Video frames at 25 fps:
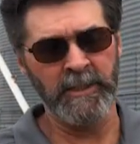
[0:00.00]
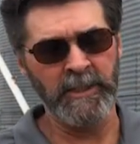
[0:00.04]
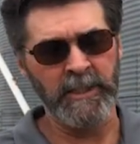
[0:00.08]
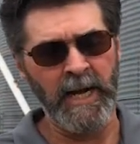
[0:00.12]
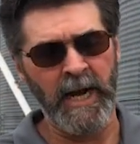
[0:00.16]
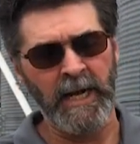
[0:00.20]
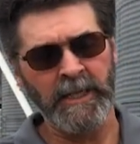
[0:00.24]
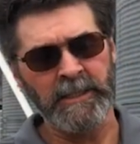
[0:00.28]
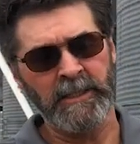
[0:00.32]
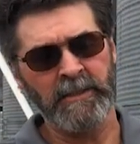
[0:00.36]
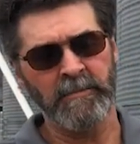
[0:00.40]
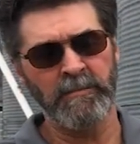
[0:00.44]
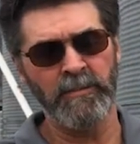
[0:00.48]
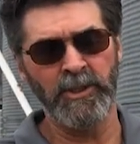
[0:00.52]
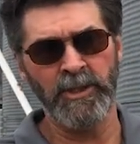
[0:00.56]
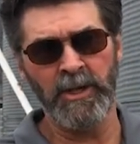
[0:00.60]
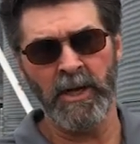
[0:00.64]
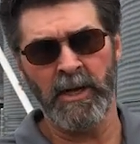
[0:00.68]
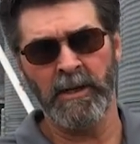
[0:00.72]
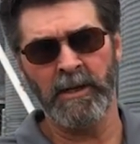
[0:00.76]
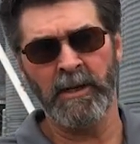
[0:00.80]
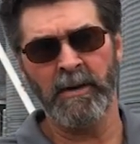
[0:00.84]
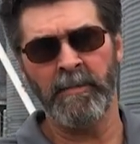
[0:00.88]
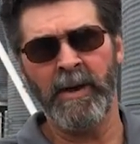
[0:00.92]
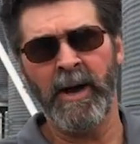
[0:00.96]
when it's got some
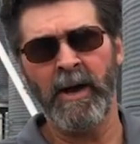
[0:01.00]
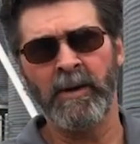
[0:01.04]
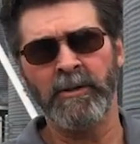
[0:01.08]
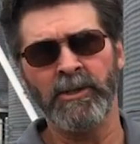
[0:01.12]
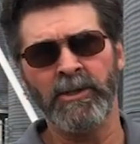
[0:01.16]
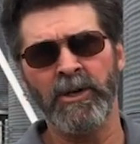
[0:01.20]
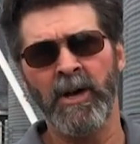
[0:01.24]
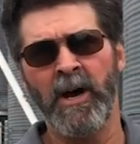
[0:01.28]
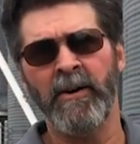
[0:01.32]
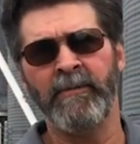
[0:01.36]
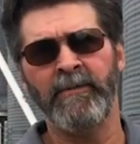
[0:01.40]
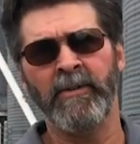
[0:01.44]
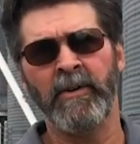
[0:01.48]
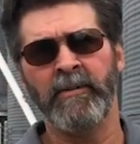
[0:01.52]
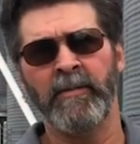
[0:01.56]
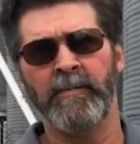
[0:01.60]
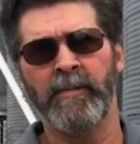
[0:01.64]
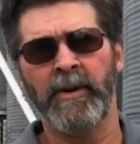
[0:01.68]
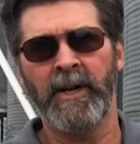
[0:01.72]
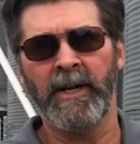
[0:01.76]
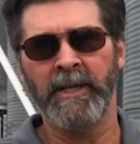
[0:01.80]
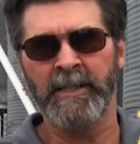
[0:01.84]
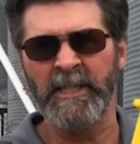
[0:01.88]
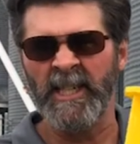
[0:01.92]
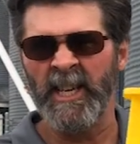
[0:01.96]
sun to bounce off of it
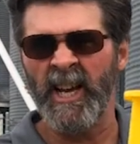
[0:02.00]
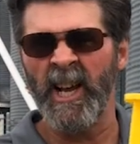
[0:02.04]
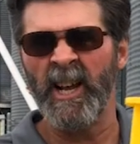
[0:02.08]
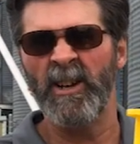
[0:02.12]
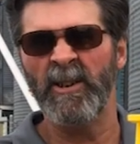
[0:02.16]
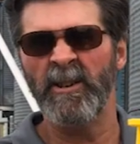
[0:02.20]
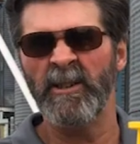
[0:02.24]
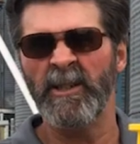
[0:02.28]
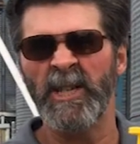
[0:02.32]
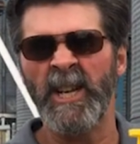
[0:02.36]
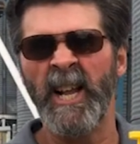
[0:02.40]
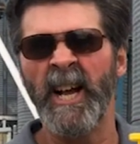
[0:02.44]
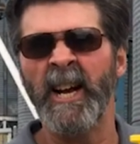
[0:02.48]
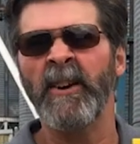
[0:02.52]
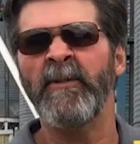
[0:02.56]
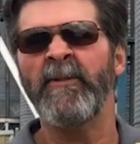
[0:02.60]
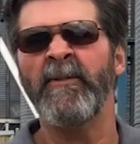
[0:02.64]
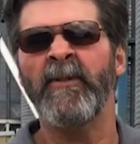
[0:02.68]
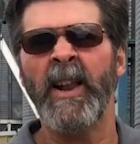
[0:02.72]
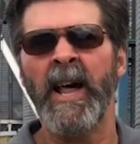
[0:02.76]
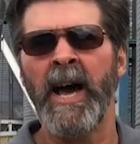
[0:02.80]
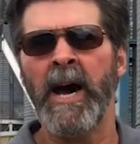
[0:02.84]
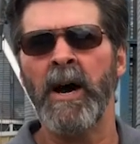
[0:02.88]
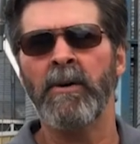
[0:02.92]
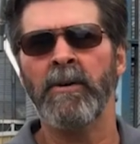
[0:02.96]
because it kind of looks like a
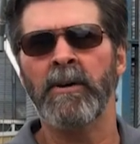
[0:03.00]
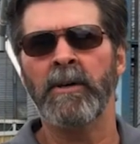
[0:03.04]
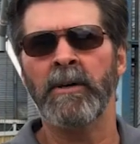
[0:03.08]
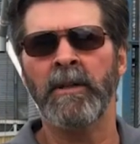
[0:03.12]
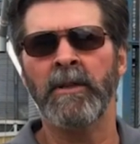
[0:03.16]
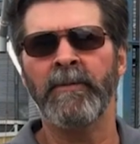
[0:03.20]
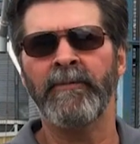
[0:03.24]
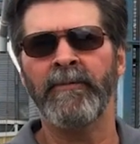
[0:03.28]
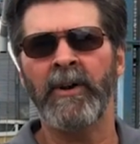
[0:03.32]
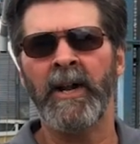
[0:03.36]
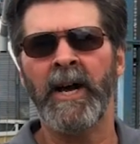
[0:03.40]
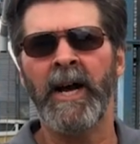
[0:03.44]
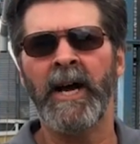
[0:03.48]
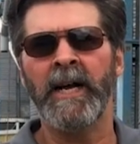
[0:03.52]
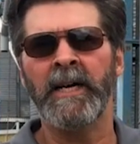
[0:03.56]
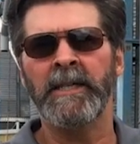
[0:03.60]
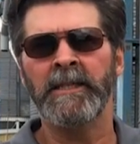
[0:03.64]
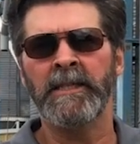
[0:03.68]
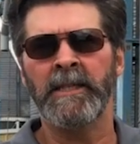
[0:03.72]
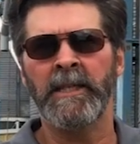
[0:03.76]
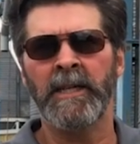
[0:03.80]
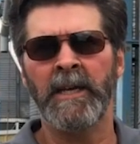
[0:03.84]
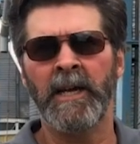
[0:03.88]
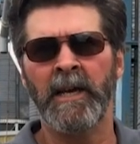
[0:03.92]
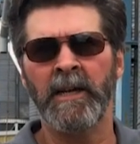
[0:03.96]
flower to the
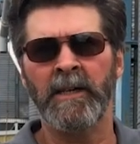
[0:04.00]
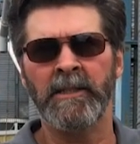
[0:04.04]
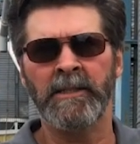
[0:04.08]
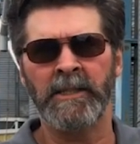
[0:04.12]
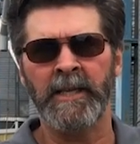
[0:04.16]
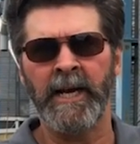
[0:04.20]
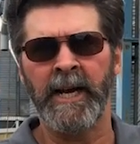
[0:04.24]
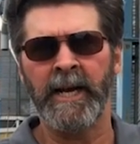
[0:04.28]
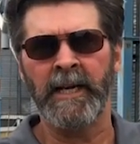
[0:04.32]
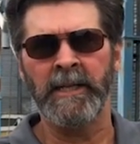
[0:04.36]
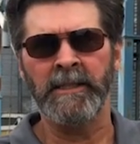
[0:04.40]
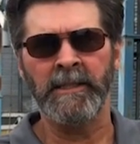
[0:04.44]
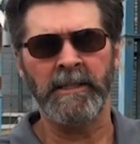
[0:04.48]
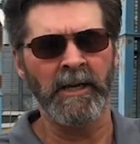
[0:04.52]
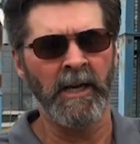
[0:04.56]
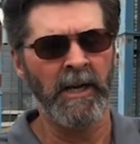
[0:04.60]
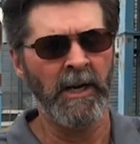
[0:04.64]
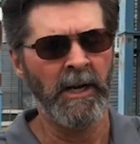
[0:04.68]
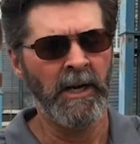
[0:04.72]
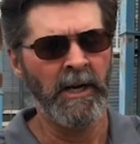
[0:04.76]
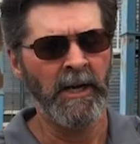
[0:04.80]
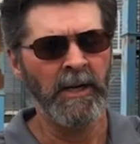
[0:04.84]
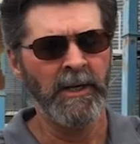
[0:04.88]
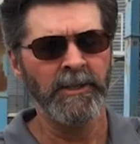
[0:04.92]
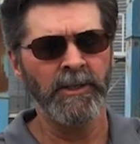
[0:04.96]
flies and the yellow jackets.
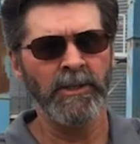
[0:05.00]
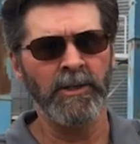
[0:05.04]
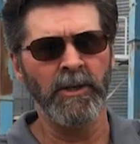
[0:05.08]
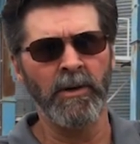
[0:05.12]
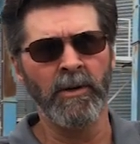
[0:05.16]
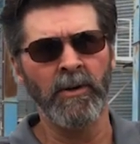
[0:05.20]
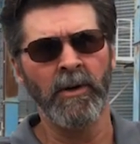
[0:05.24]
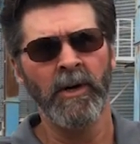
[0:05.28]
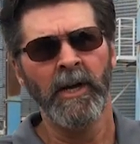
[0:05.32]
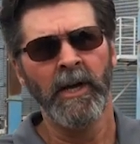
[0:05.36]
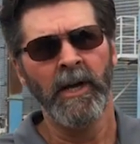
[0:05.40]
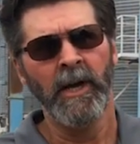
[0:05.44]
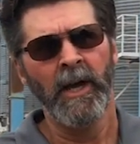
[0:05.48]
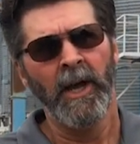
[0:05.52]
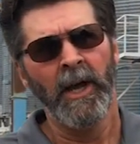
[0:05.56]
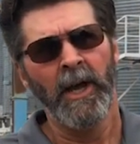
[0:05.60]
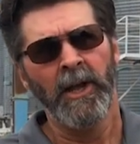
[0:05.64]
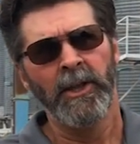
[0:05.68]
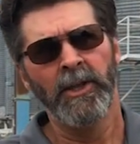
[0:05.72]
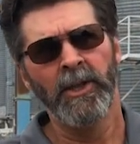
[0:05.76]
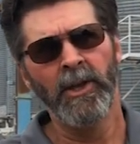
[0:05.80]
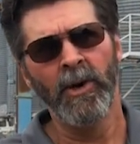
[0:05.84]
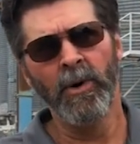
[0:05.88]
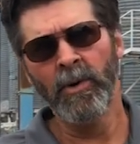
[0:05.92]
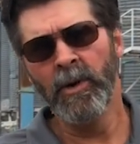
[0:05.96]
So
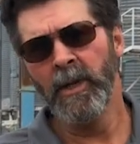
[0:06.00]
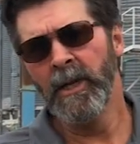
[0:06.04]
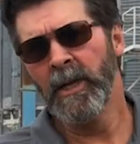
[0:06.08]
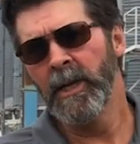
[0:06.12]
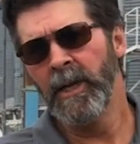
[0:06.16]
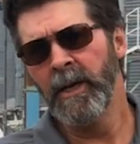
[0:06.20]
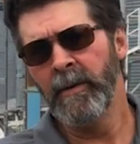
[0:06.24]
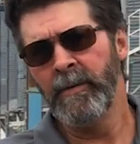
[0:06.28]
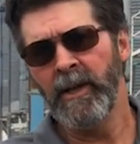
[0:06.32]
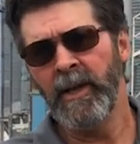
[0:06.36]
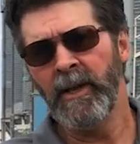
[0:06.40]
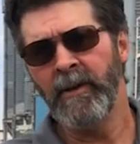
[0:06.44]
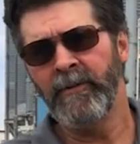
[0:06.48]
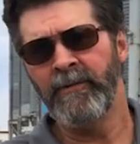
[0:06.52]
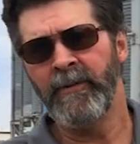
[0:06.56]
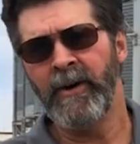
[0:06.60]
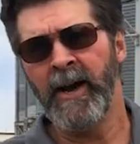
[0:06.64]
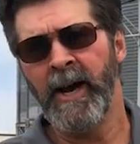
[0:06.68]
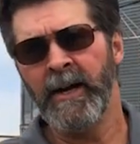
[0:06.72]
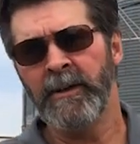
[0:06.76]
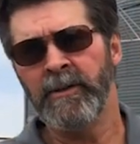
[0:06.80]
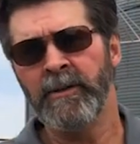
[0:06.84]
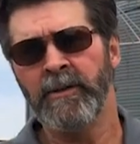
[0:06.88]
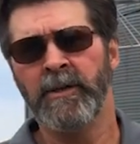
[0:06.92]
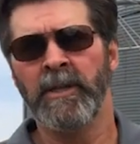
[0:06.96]
the only limiting
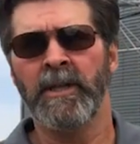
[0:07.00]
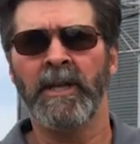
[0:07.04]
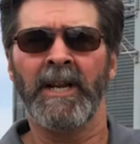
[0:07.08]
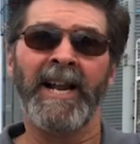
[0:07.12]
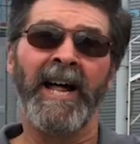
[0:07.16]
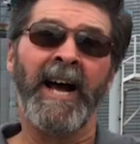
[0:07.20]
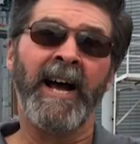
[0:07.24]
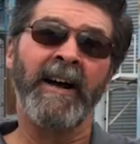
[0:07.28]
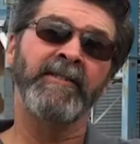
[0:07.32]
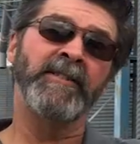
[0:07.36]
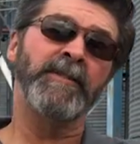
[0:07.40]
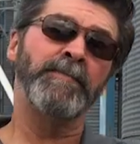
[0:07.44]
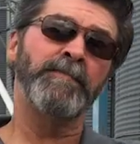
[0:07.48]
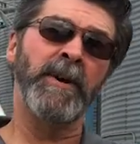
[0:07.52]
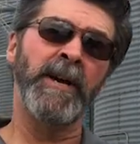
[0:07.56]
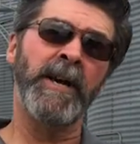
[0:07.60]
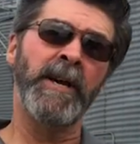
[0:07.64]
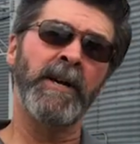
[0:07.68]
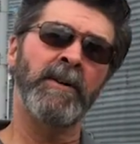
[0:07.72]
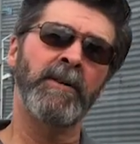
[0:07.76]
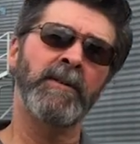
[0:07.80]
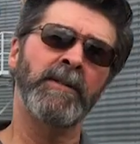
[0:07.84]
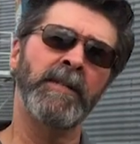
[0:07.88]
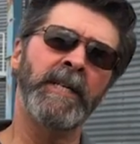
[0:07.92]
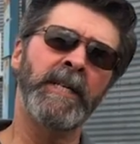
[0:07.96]
factor to the
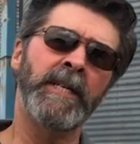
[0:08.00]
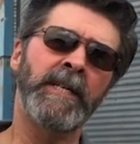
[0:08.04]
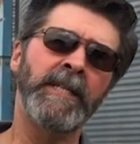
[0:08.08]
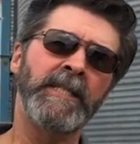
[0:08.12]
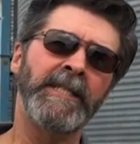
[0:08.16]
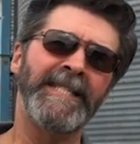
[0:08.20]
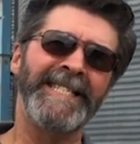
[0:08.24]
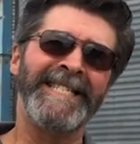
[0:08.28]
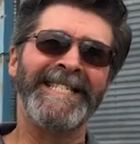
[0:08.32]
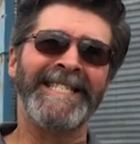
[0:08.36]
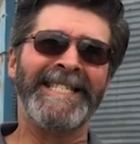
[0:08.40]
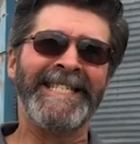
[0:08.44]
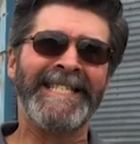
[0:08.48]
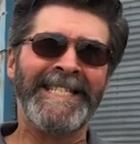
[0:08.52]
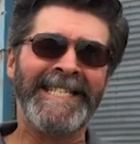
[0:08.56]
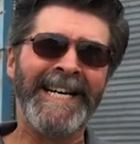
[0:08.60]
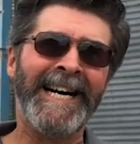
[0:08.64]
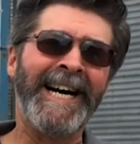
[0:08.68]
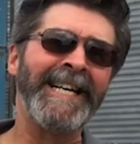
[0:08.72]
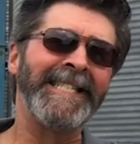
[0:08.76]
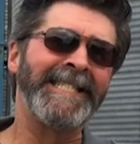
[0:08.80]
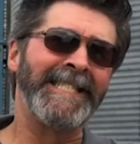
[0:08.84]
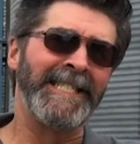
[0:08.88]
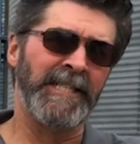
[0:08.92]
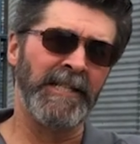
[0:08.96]
lifespan on these is
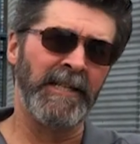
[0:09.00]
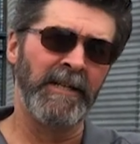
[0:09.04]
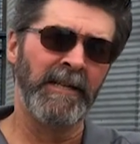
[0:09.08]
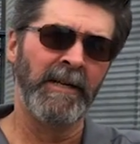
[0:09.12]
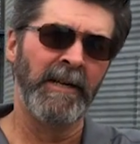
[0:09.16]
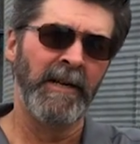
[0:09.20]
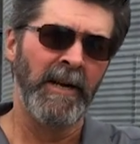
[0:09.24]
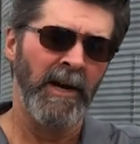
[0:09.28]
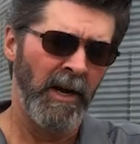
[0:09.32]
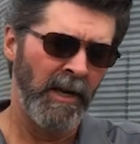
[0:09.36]
dust.